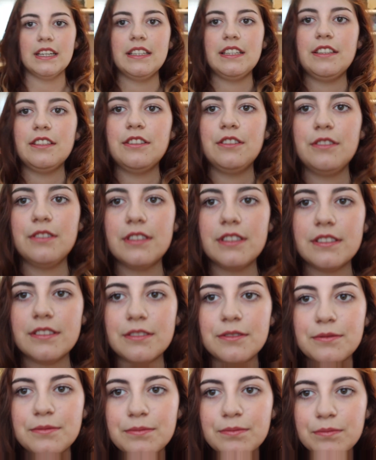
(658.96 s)
I need to do
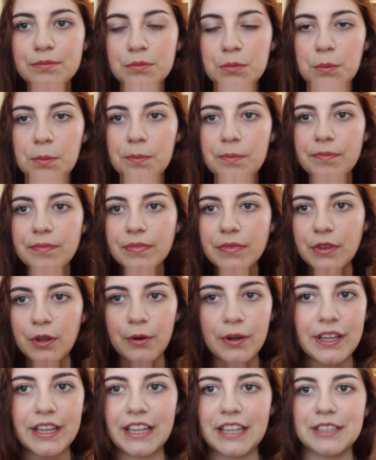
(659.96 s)
this. No,
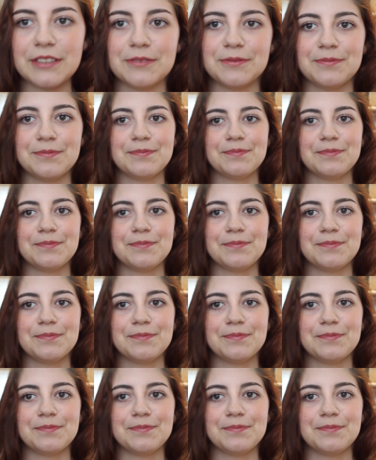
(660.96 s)
I can't.